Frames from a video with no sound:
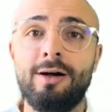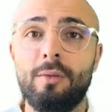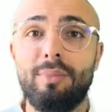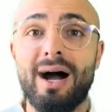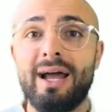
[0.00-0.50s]

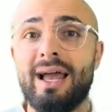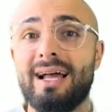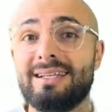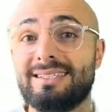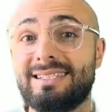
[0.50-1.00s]
by
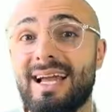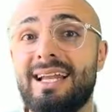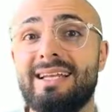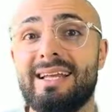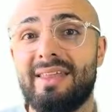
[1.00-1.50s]

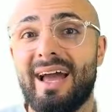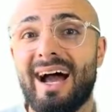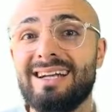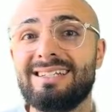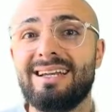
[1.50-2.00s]
understanding their
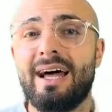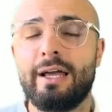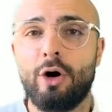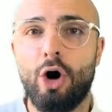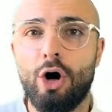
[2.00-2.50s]

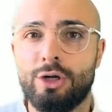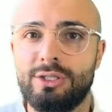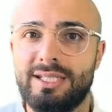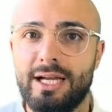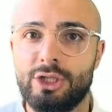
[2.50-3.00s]
underlying
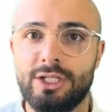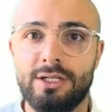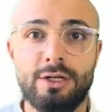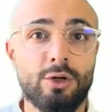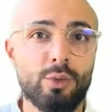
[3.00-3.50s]
architecture,
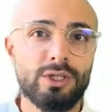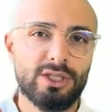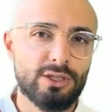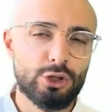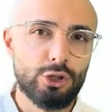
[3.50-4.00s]
which
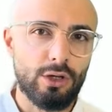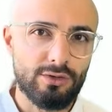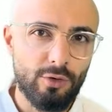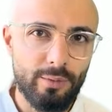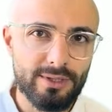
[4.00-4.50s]
is
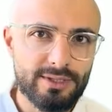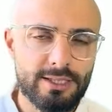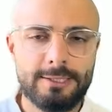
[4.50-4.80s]
transformers.